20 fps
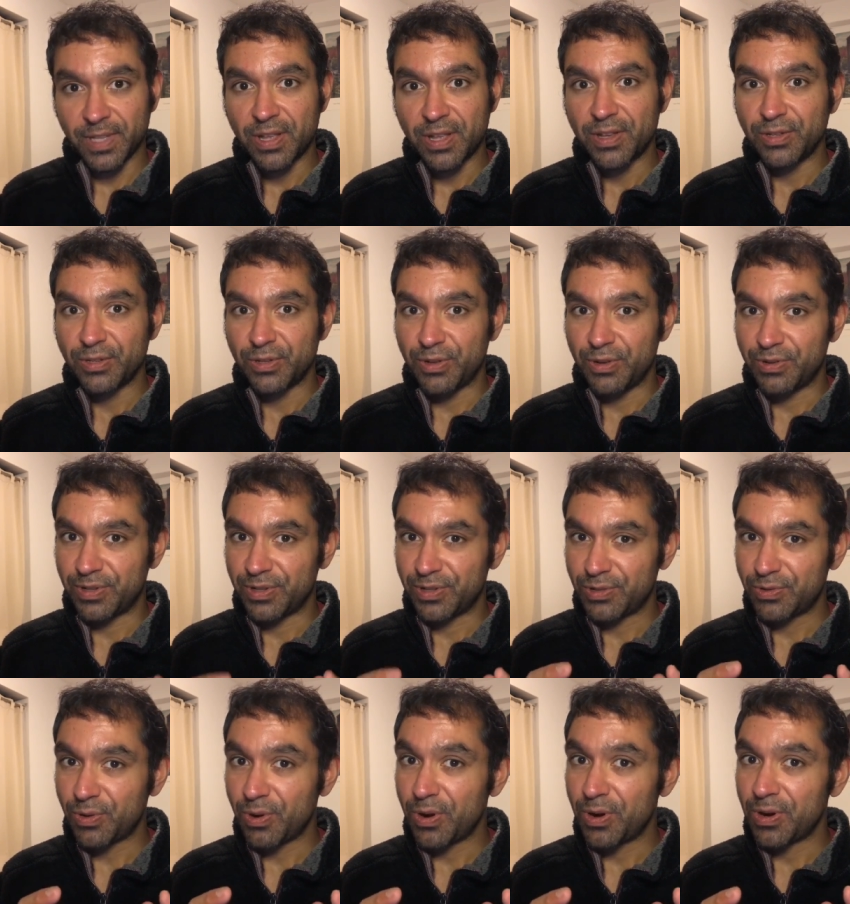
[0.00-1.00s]
So there's a
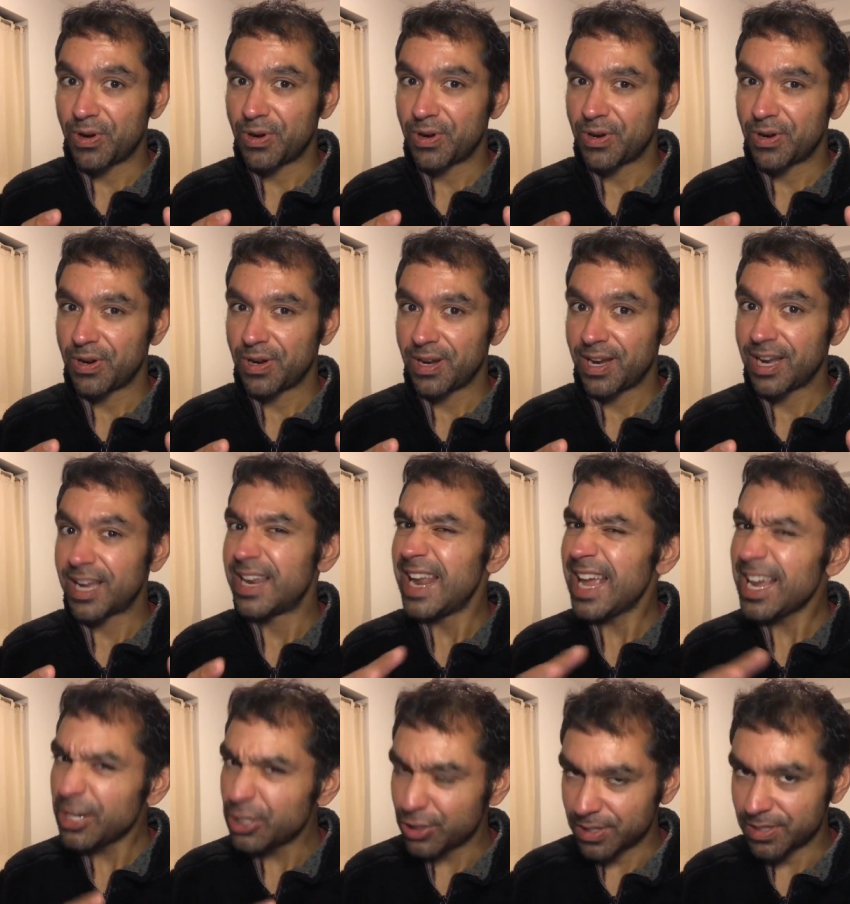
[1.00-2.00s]
strong
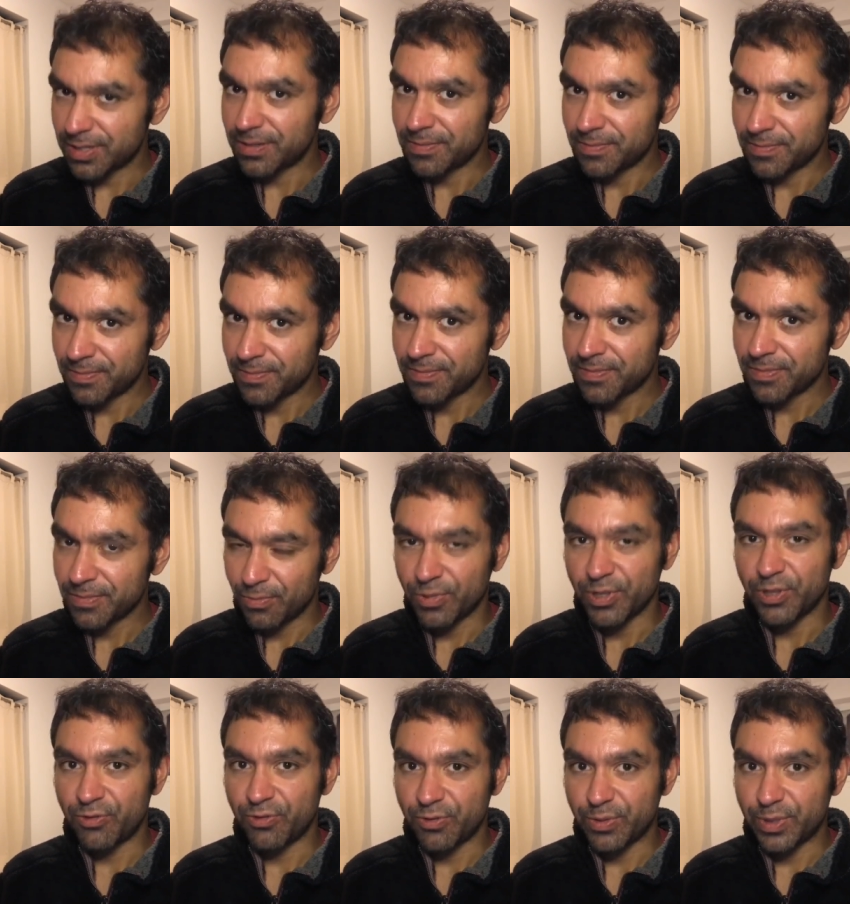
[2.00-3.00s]
connection with
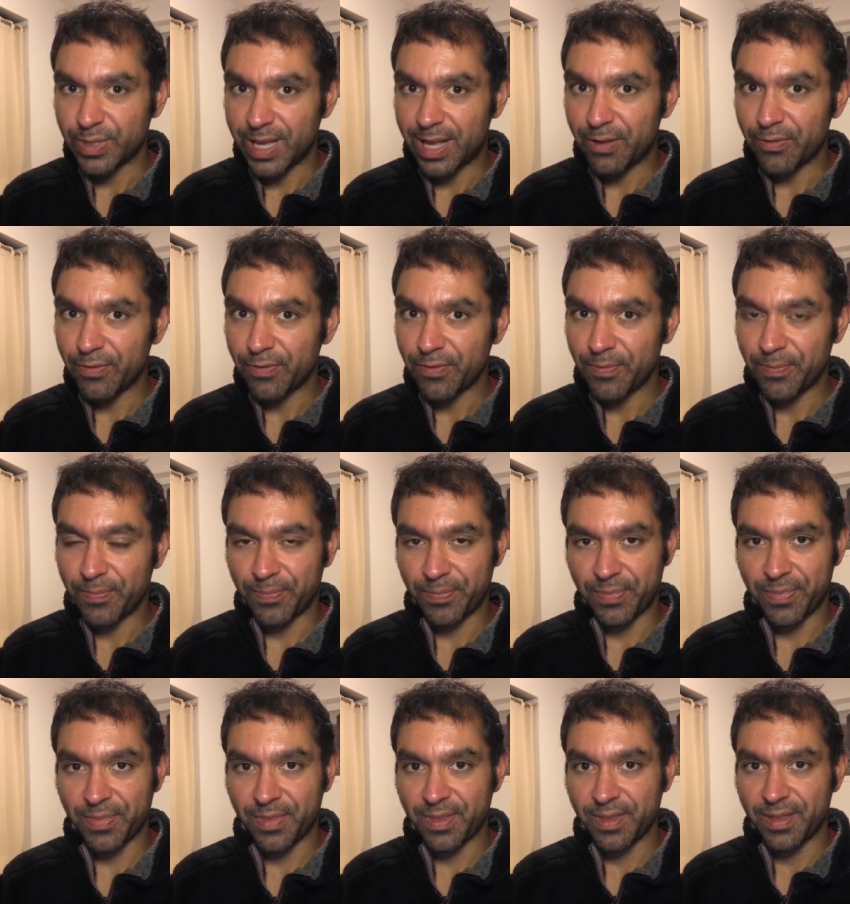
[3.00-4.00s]
the true self.
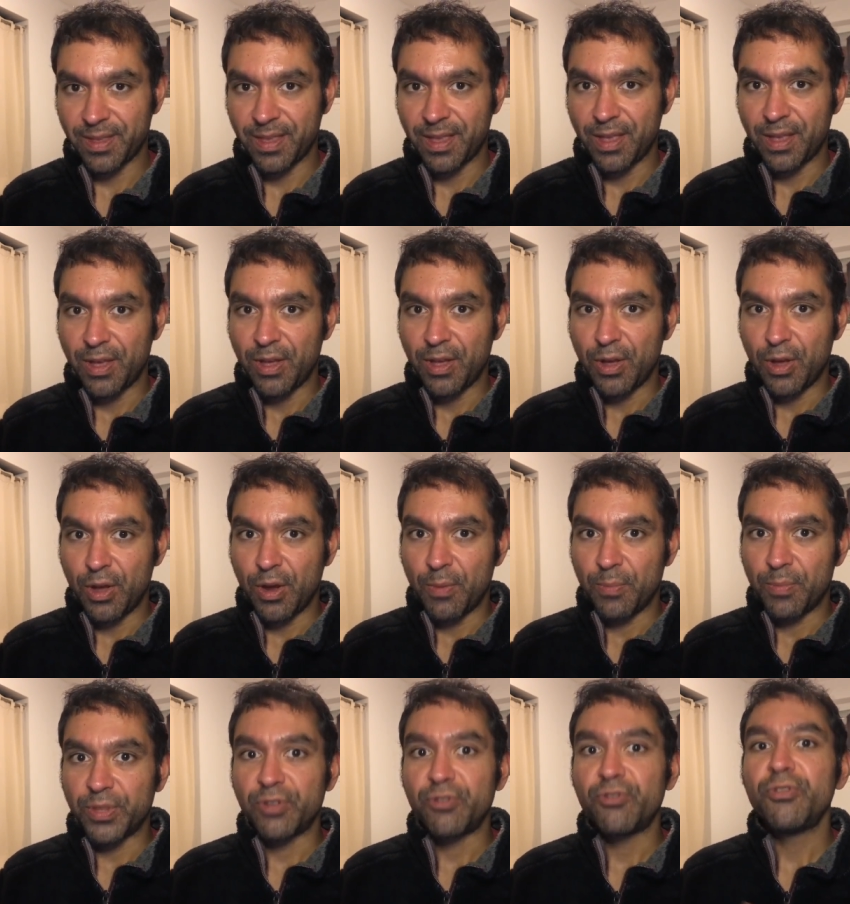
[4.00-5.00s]

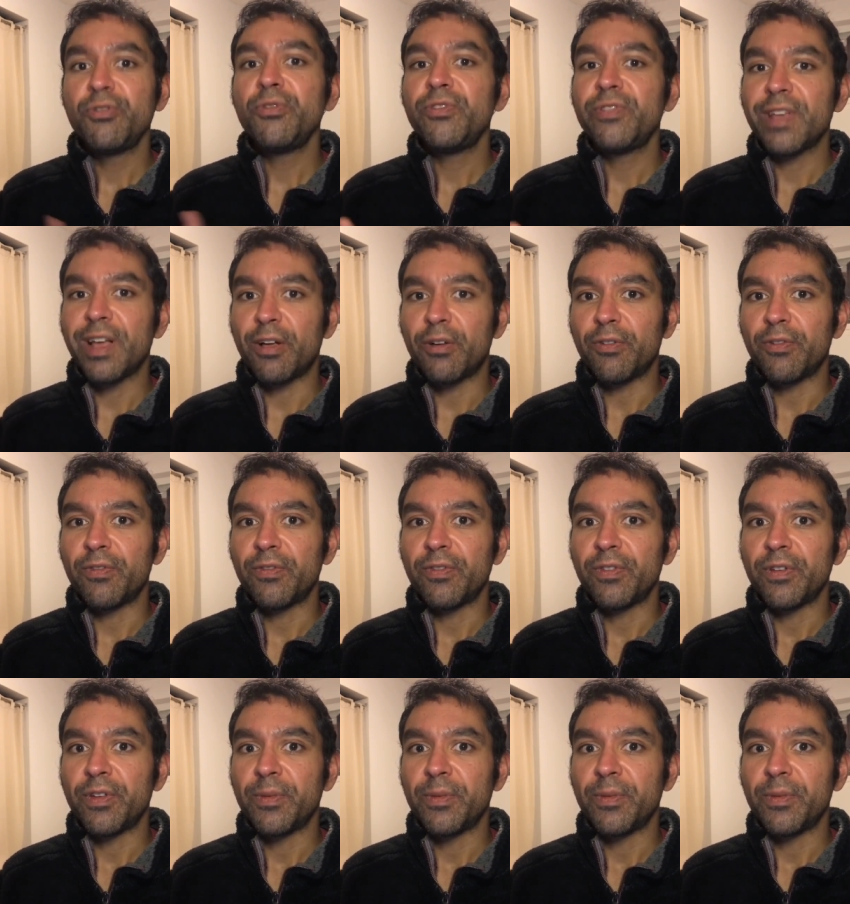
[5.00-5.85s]
But the true self,